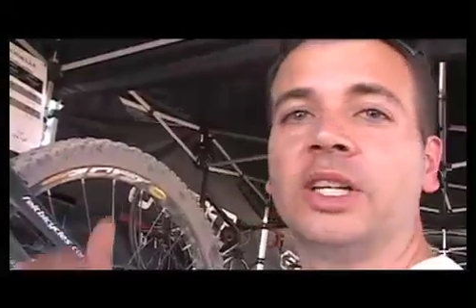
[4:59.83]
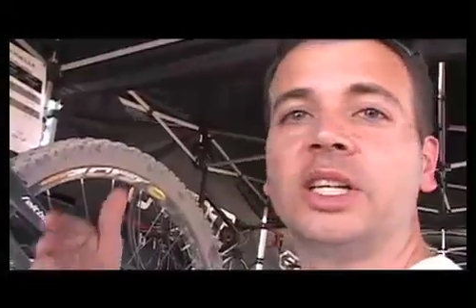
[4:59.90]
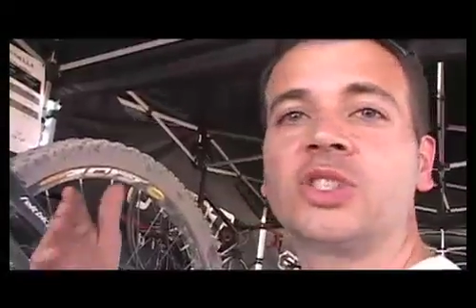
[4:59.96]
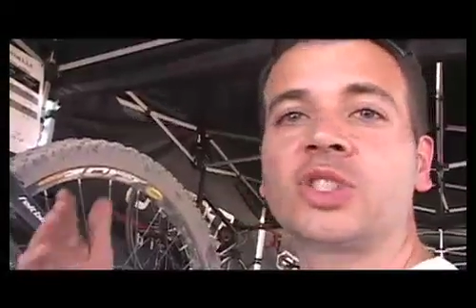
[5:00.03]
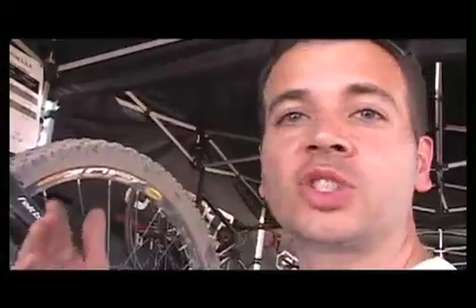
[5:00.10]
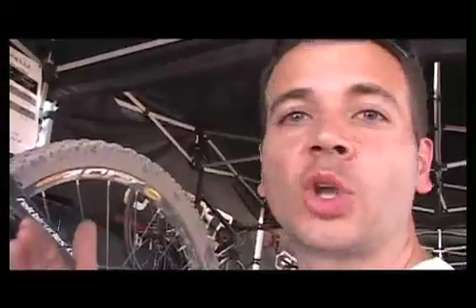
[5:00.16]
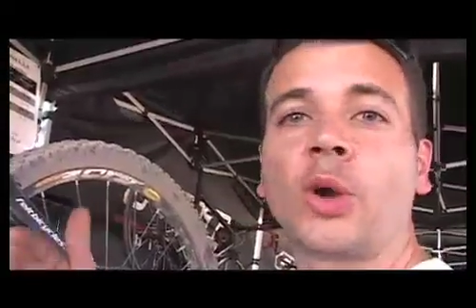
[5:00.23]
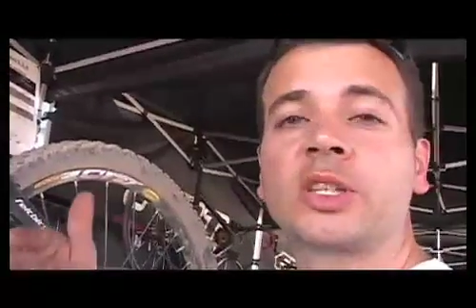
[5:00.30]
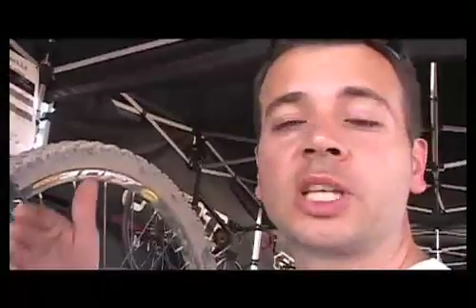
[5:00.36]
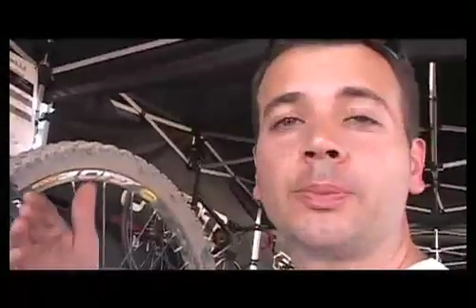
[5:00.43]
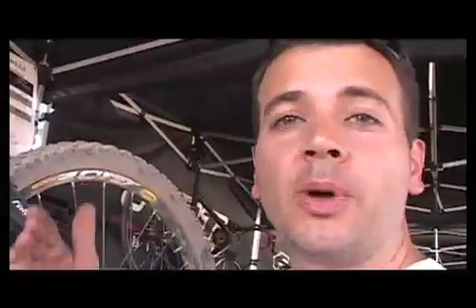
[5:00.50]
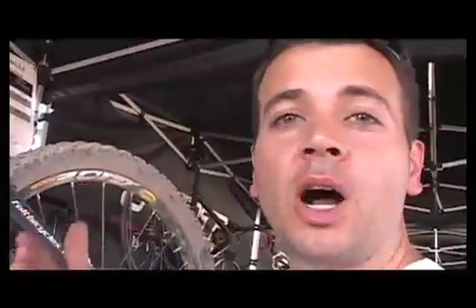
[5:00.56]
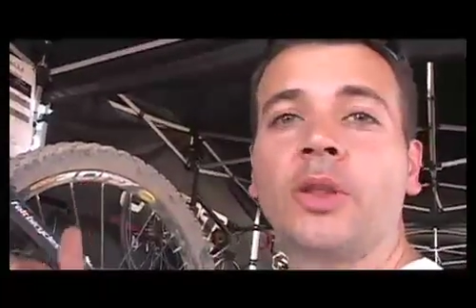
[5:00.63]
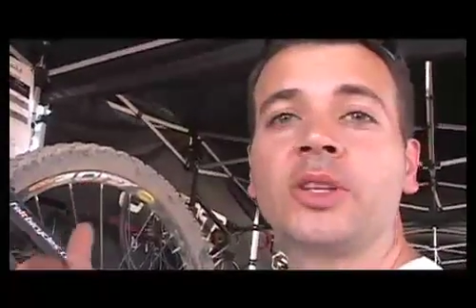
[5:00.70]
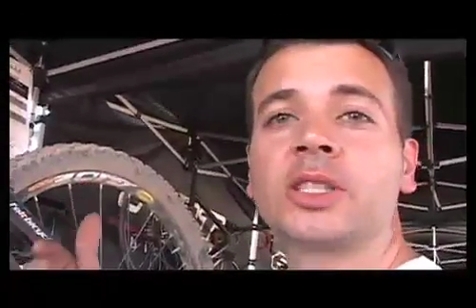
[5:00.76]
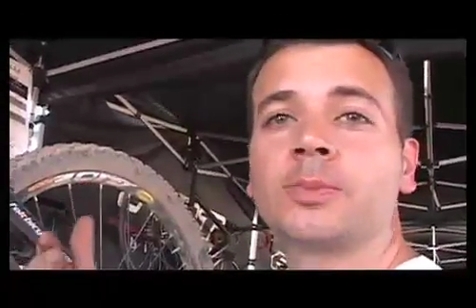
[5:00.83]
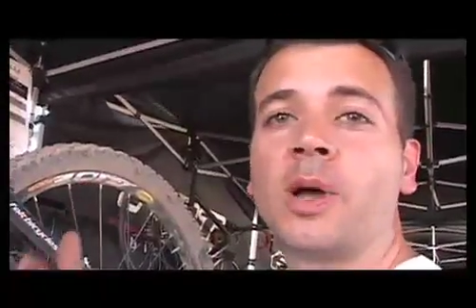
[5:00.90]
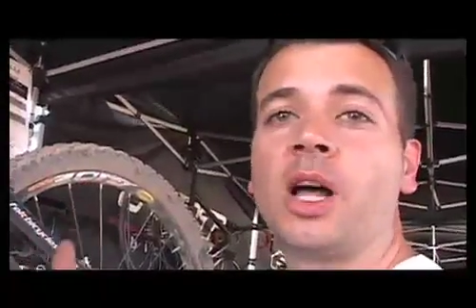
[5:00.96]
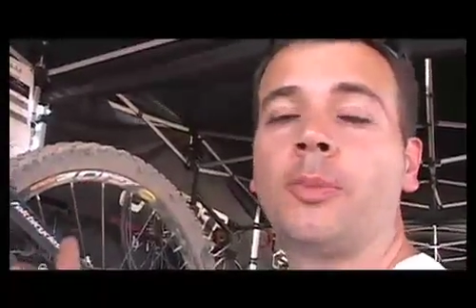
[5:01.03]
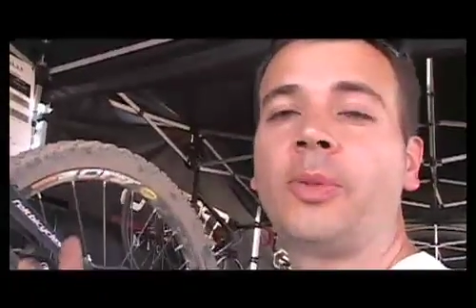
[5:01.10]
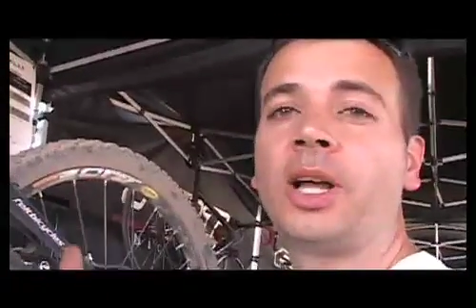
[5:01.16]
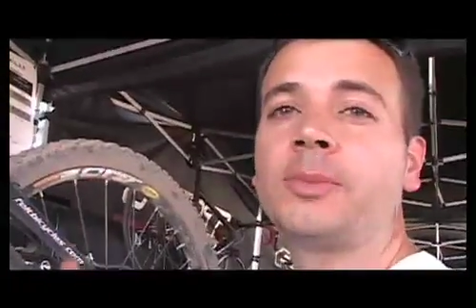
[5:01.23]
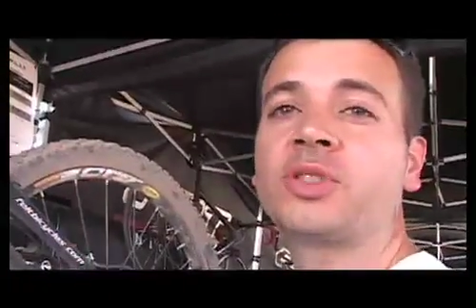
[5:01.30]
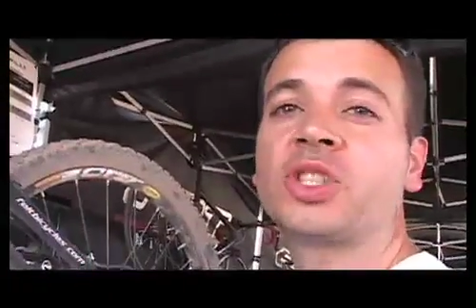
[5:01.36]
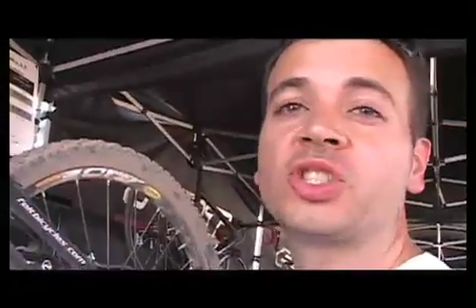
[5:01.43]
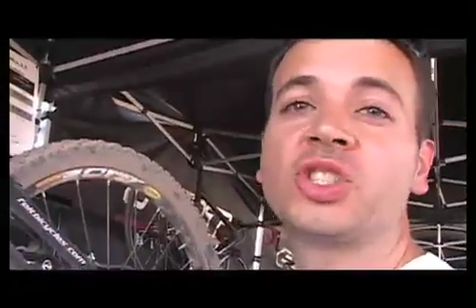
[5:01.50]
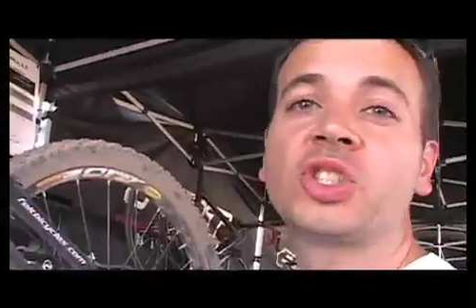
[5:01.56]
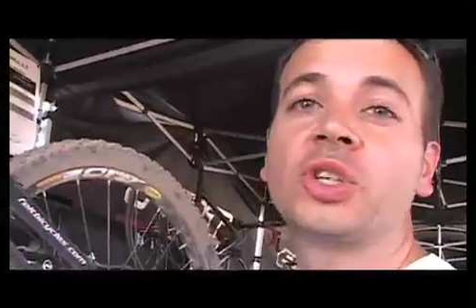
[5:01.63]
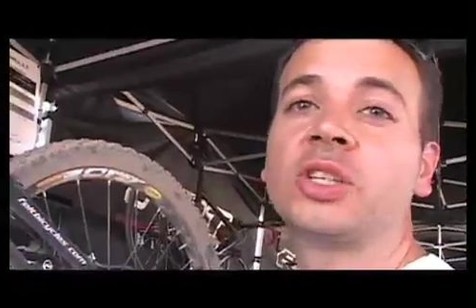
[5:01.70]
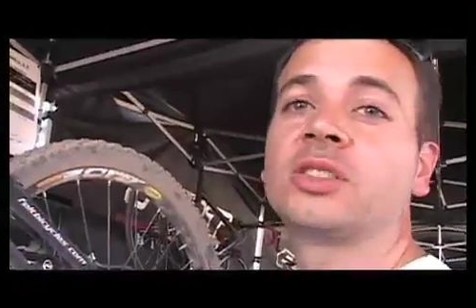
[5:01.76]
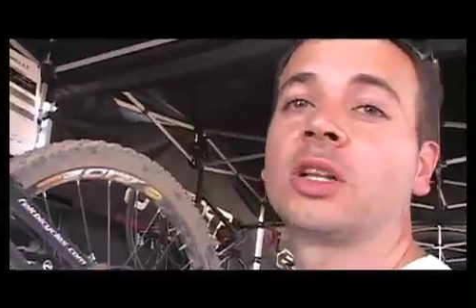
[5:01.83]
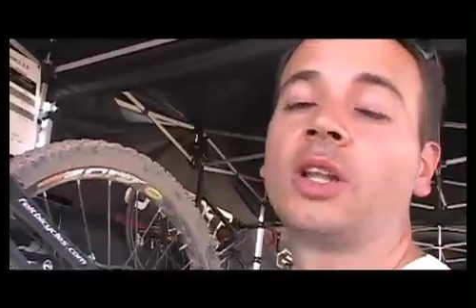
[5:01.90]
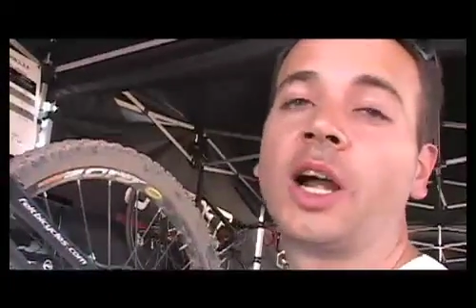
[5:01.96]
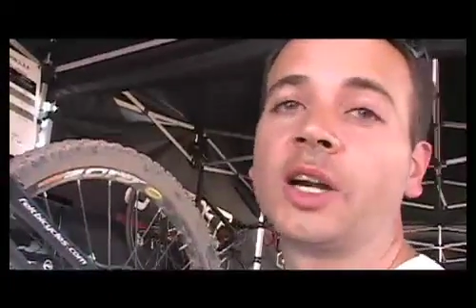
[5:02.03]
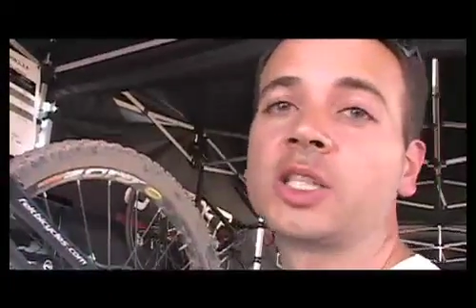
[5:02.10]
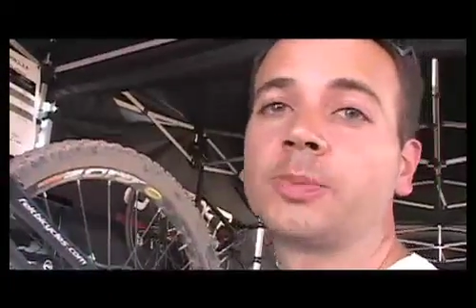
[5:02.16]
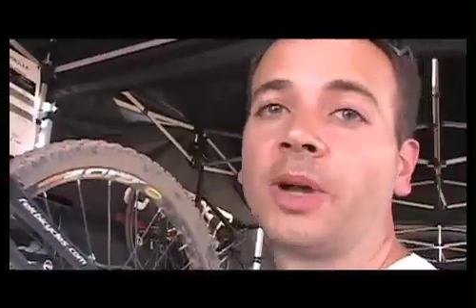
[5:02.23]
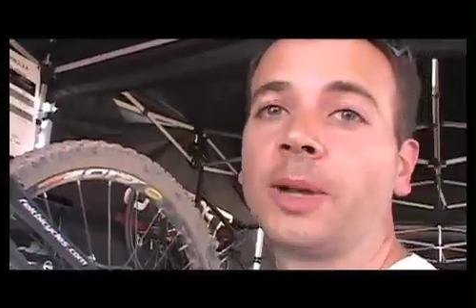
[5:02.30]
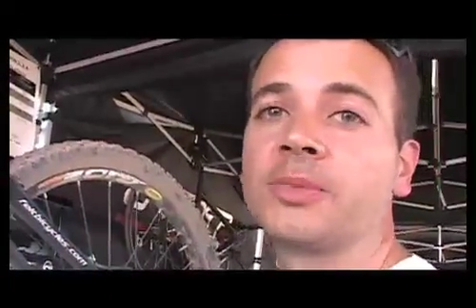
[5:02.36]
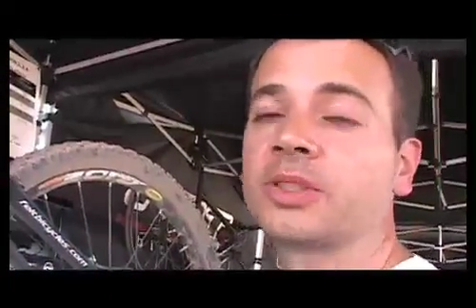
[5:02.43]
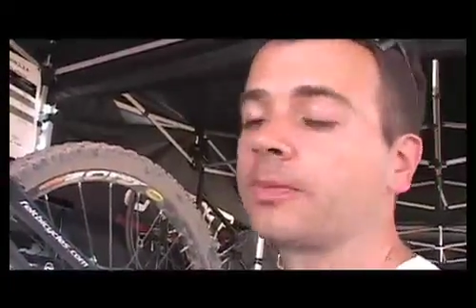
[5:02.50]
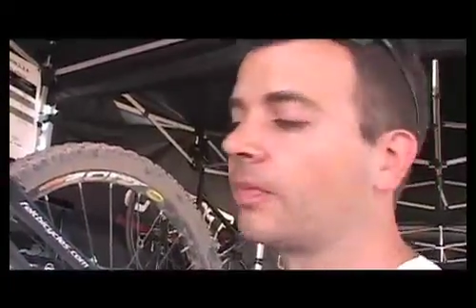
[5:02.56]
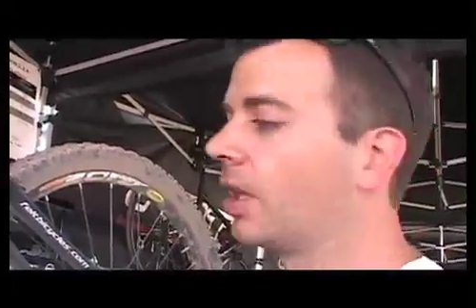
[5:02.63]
it soaks up all the small bumps just as good as the large bumps.